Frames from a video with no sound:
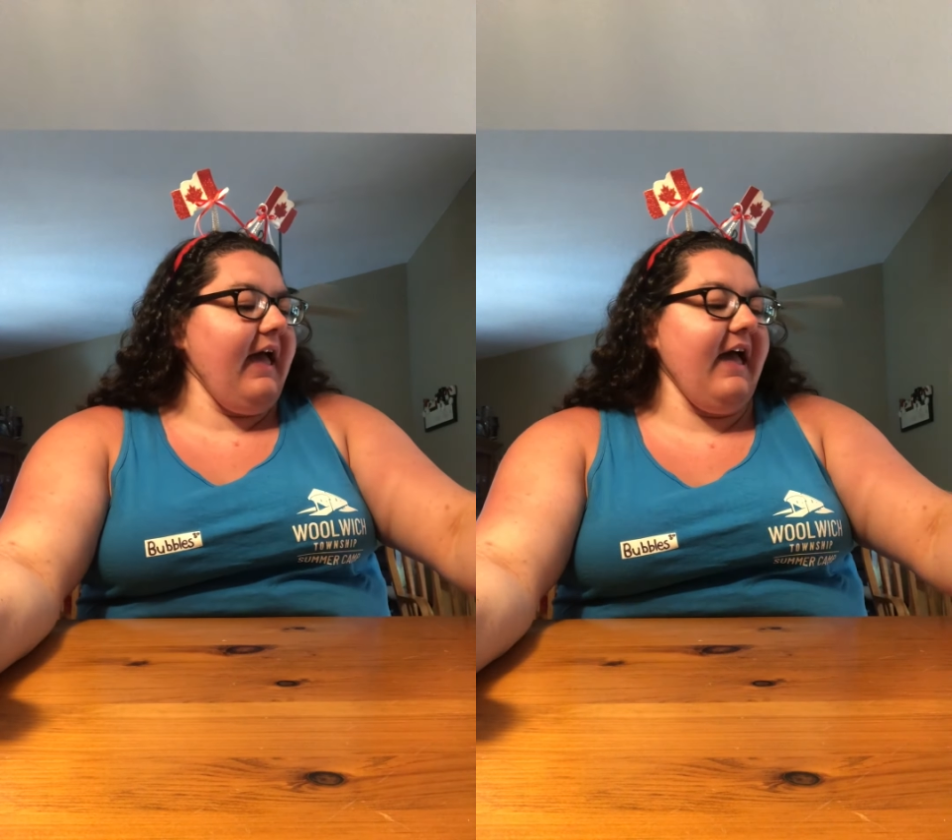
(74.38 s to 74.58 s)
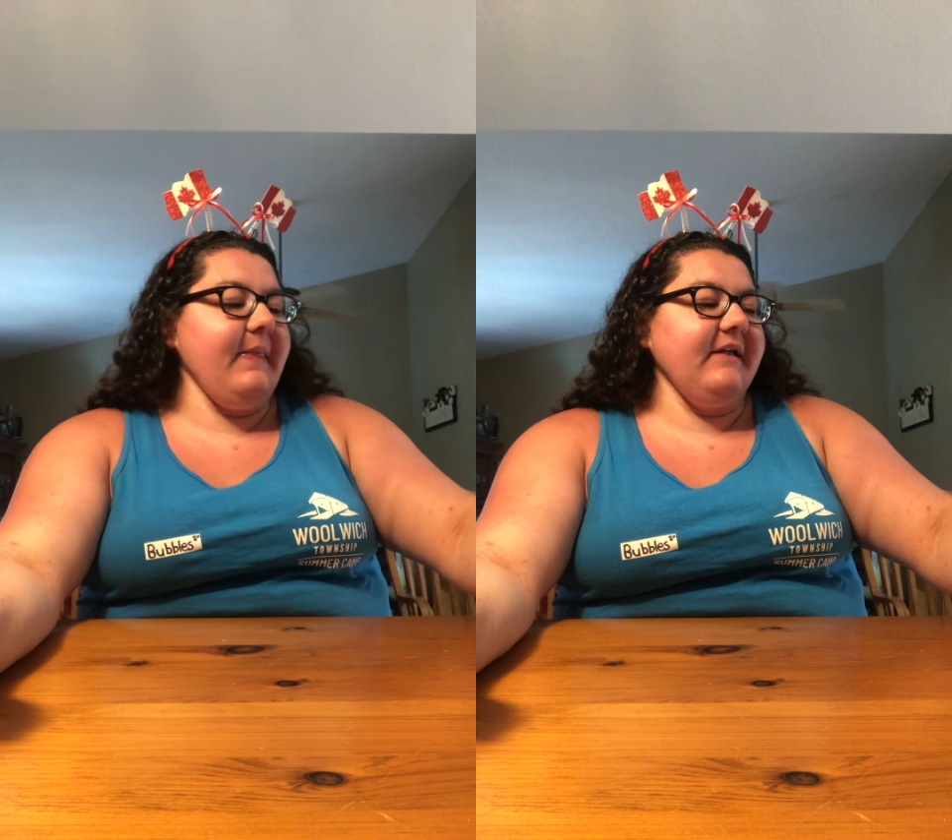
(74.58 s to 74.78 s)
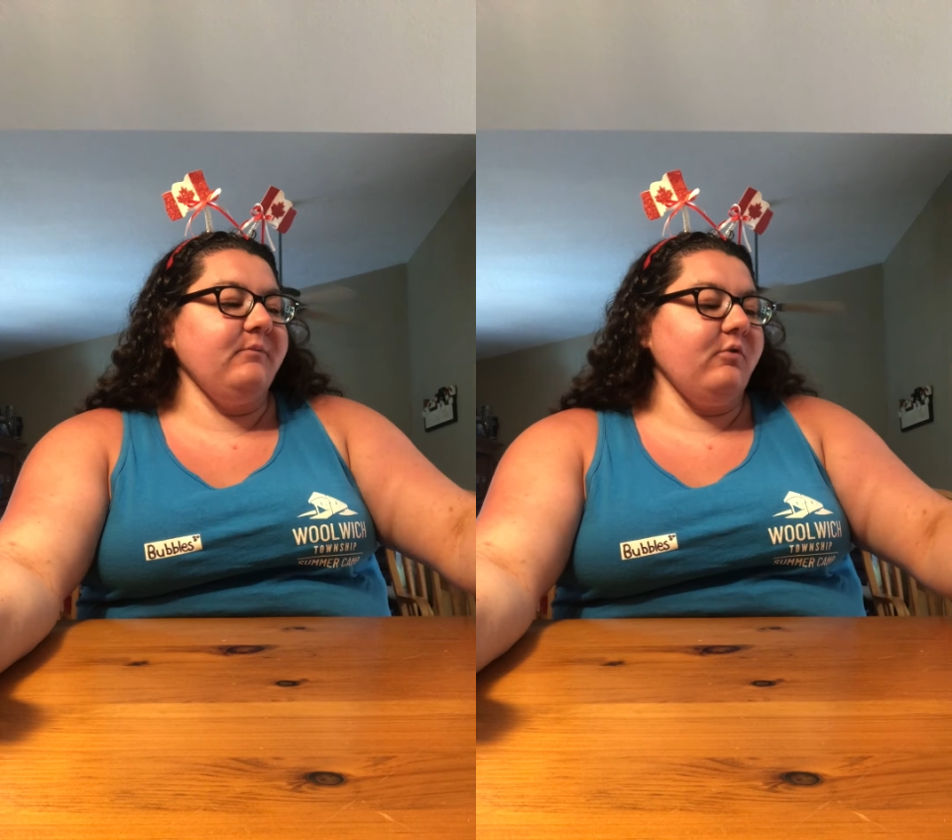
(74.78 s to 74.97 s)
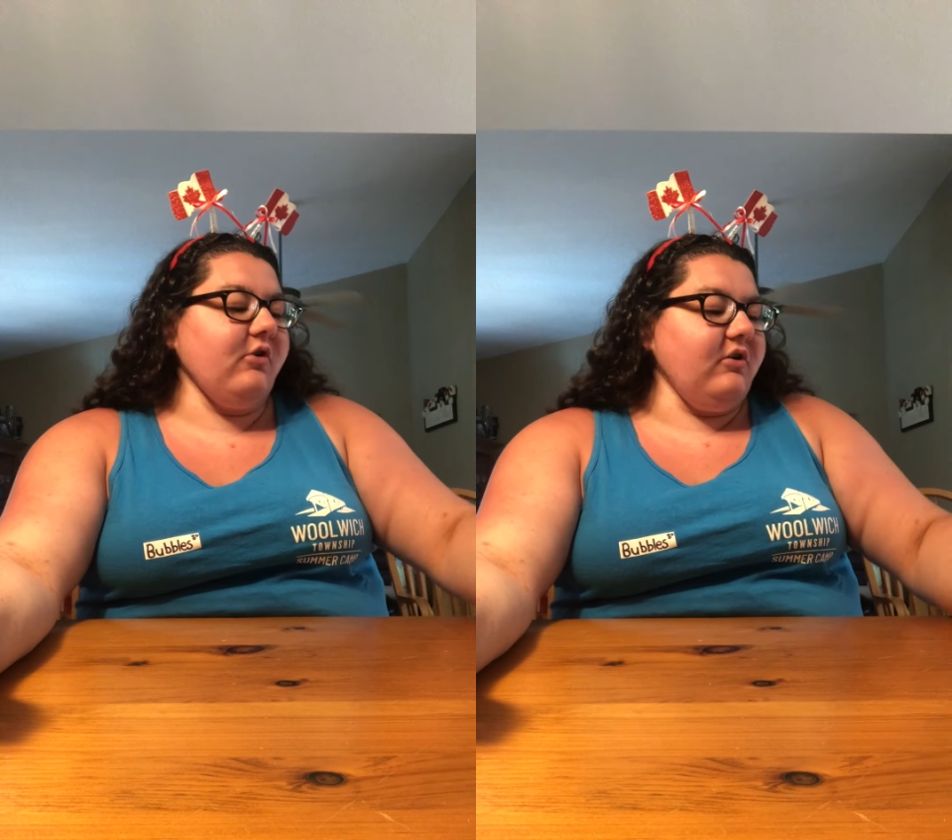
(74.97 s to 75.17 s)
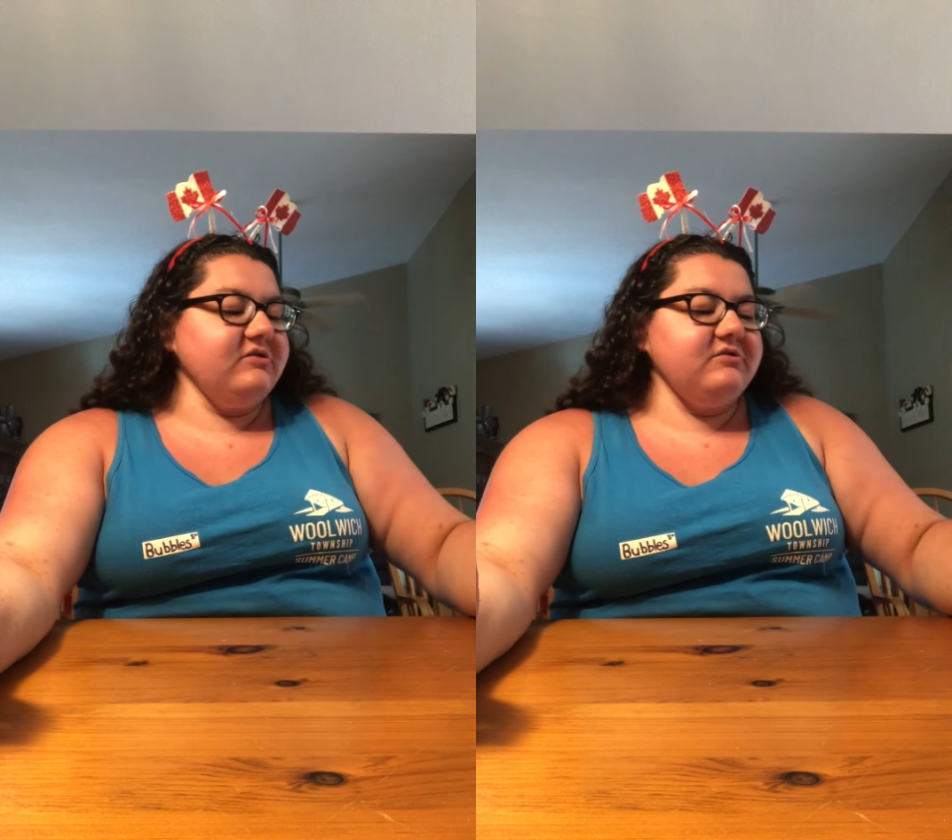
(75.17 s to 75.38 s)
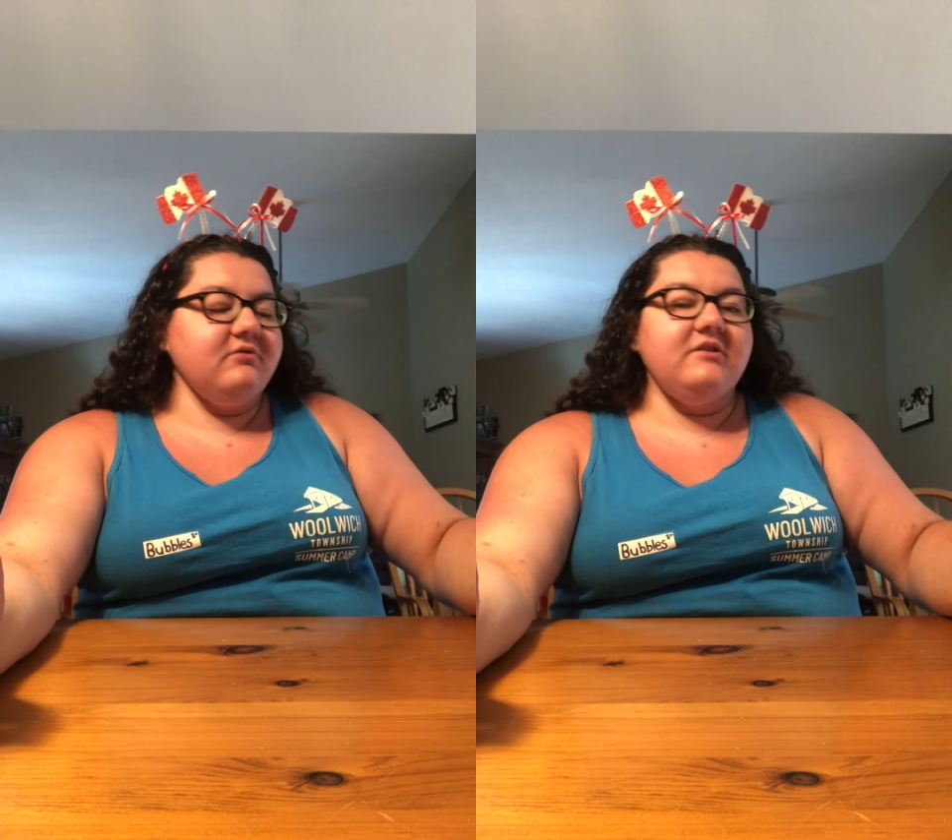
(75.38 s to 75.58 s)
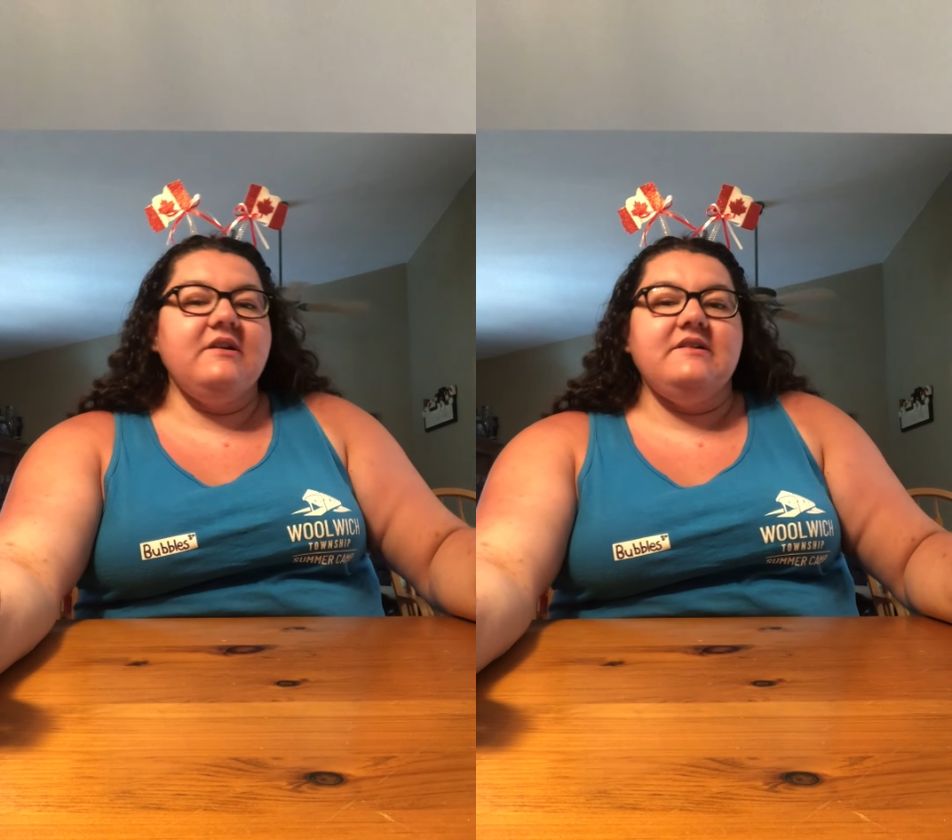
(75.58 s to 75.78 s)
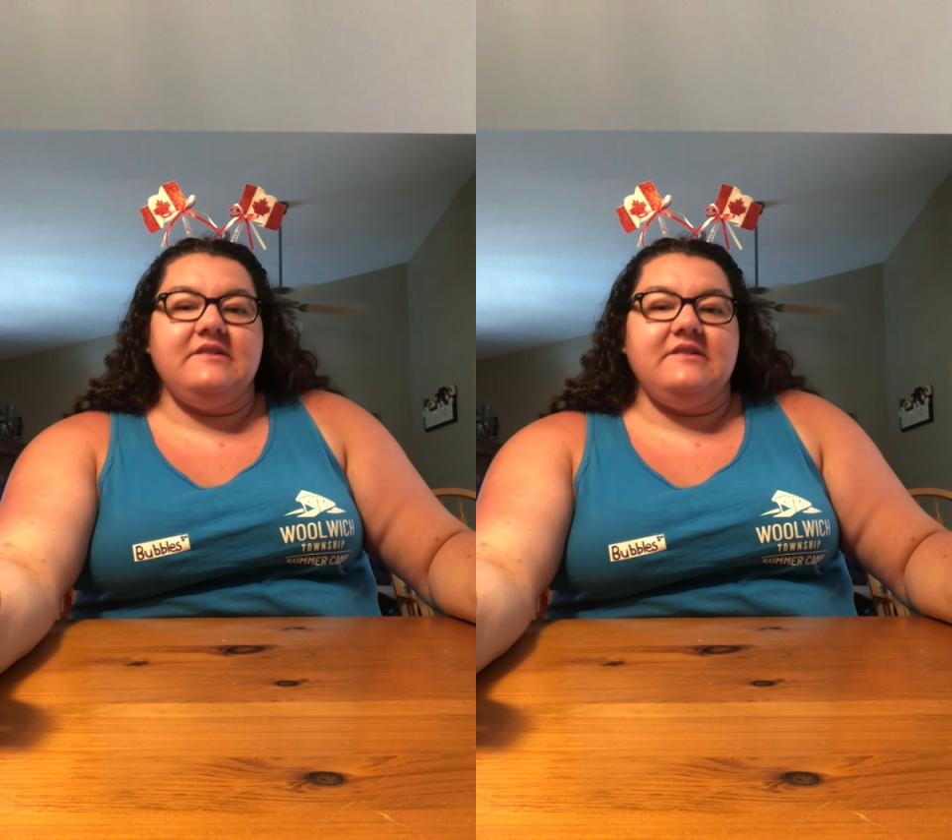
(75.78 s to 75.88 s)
And then we're also going to